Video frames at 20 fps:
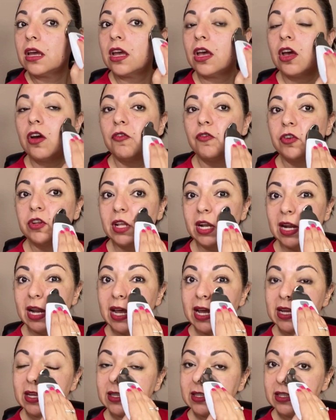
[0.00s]
For the
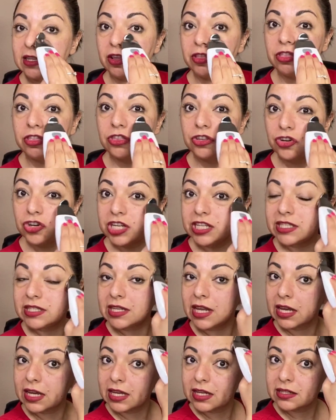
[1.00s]
last 30
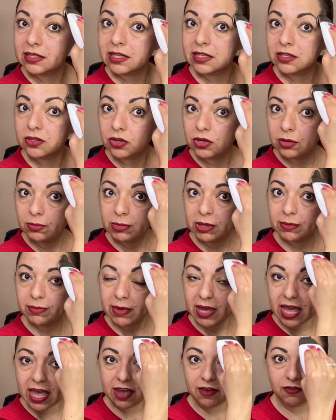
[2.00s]
seconds, it's going to beep
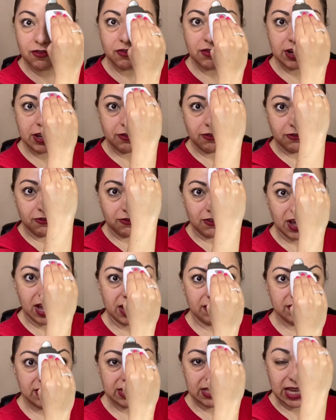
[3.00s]
every 5
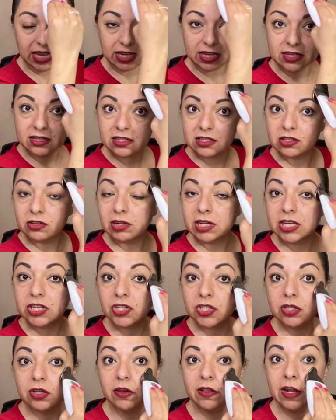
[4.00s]
seconds to let you
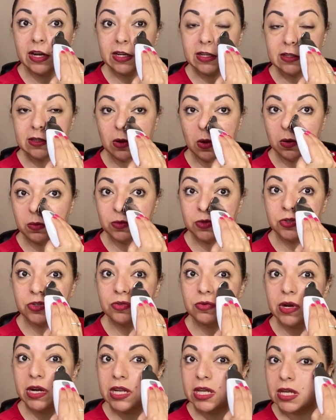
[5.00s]
know that it's almost
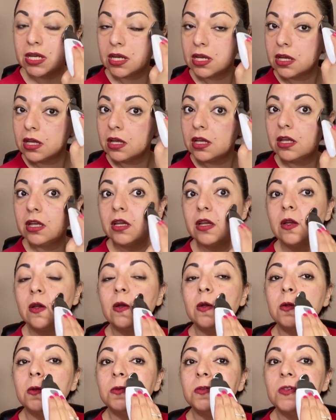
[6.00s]
ready
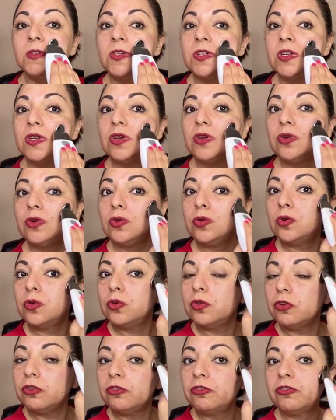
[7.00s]

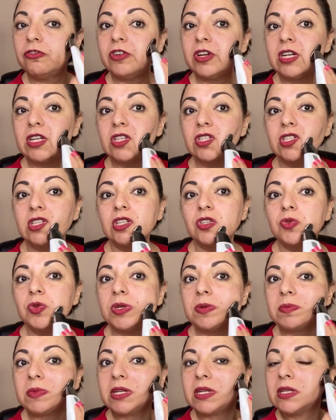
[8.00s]
to finish the
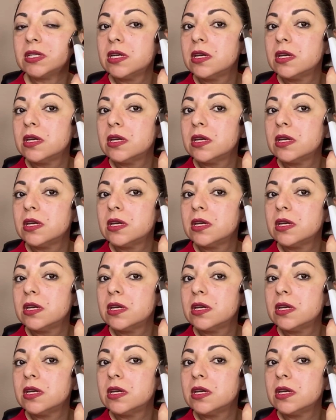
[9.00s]
treatment.